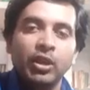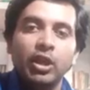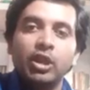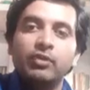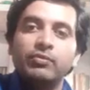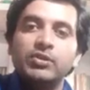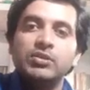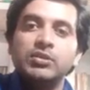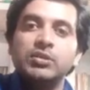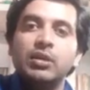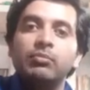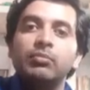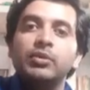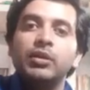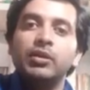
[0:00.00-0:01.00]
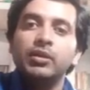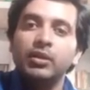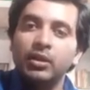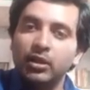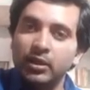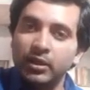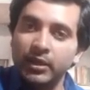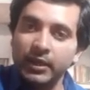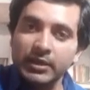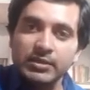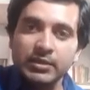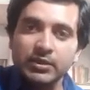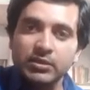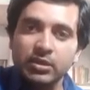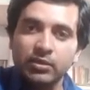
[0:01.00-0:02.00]
in which some
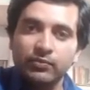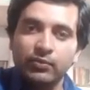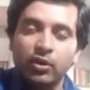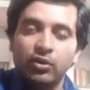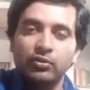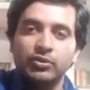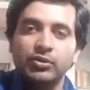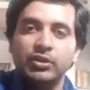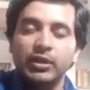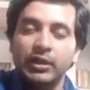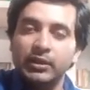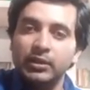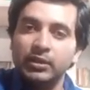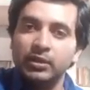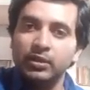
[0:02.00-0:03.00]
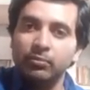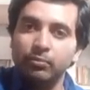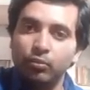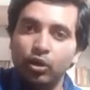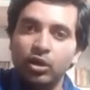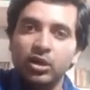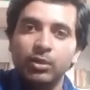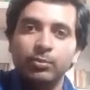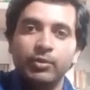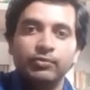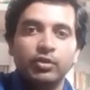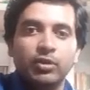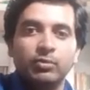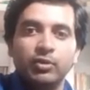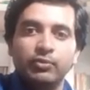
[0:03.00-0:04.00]
insects are found in the bottom of
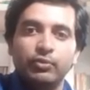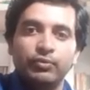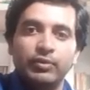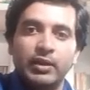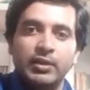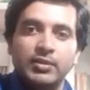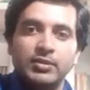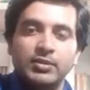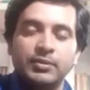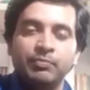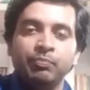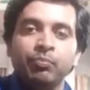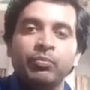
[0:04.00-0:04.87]
the Amorphophallus,